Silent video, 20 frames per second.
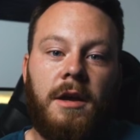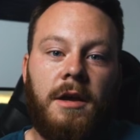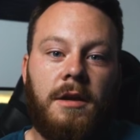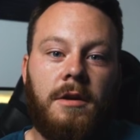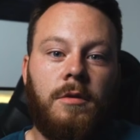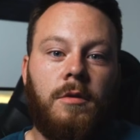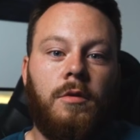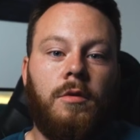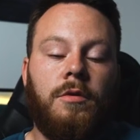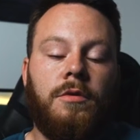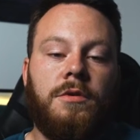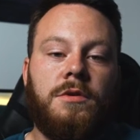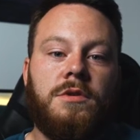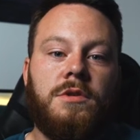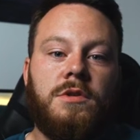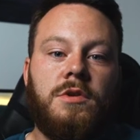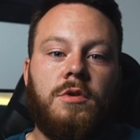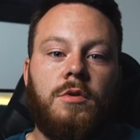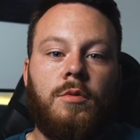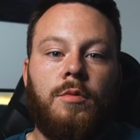can hold
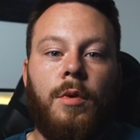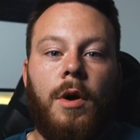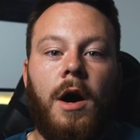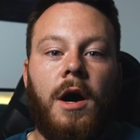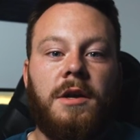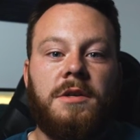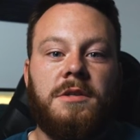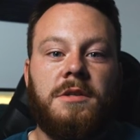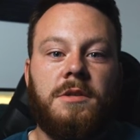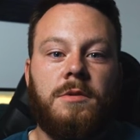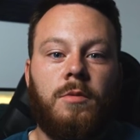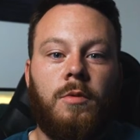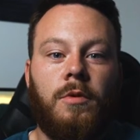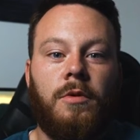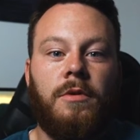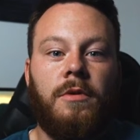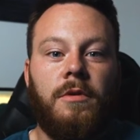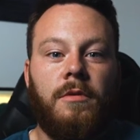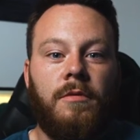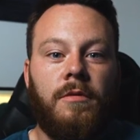2 boxes
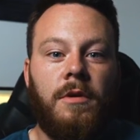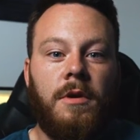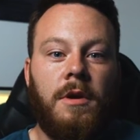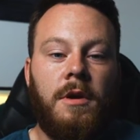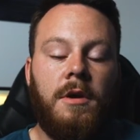worth of